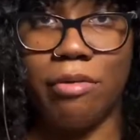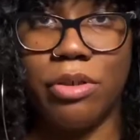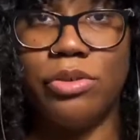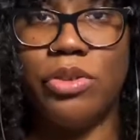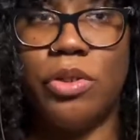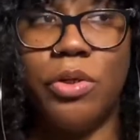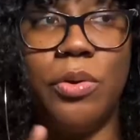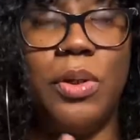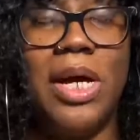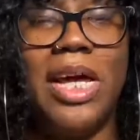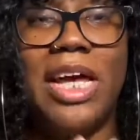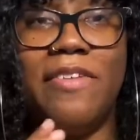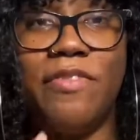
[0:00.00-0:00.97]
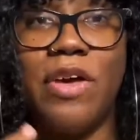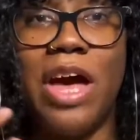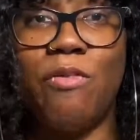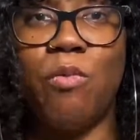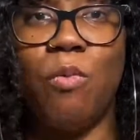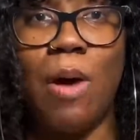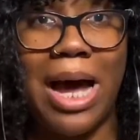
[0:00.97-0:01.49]
So if you
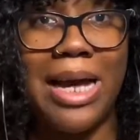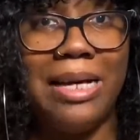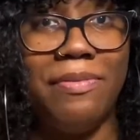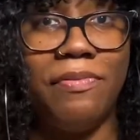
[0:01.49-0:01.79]
have wide